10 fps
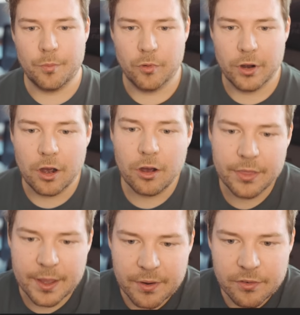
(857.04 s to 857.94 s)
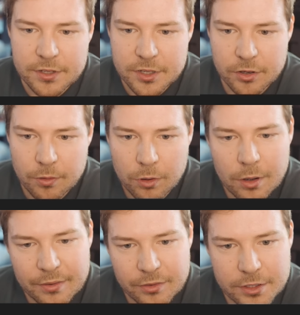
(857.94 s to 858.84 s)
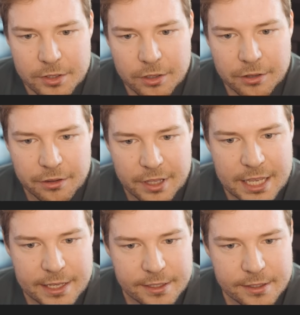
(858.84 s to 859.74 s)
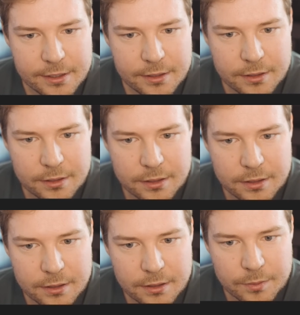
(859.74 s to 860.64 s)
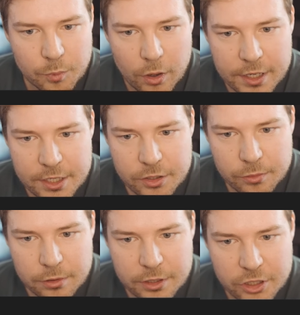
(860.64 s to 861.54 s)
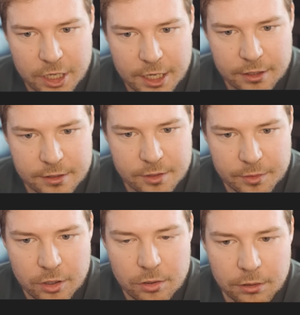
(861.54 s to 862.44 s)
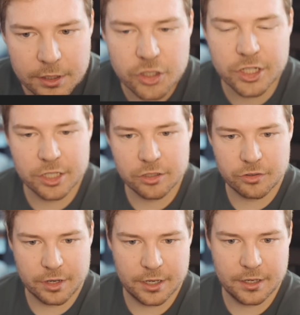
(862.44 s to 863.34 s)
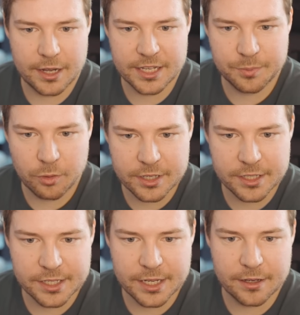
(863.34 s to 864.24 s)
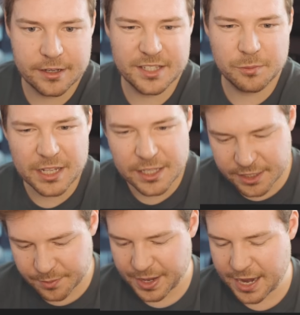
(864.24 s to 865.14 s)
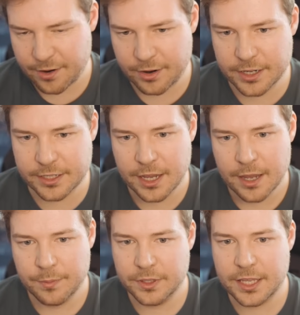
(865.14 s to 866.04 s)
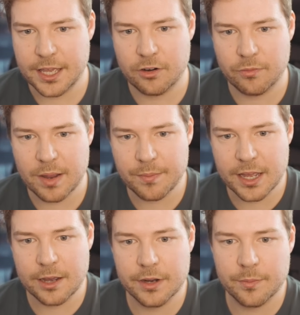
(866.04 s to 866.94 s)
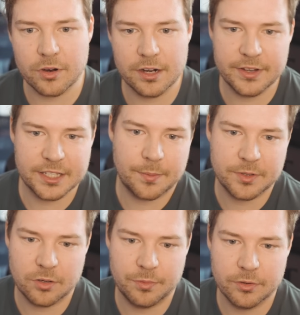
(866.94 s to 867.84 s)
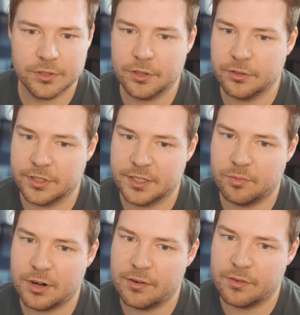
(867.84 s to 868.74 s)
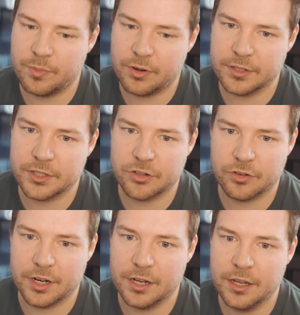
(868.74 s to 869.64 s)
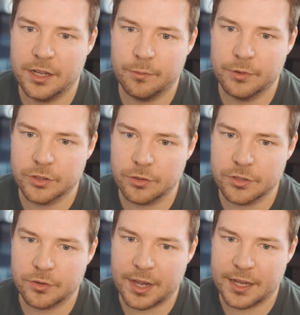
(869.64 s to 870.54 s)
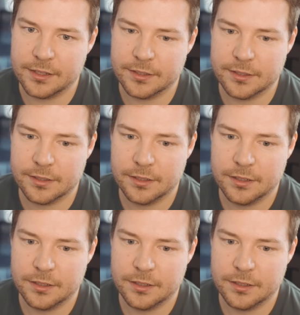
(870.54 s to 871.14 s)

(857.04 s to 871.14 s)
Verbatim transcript: boy. Oh, and then we've also got well, we've also got this. Pointer to all the child. So we've got all the children as pointers here, as well as the parent. But then remember how in a previous episode we also looked at sprite repository, which also has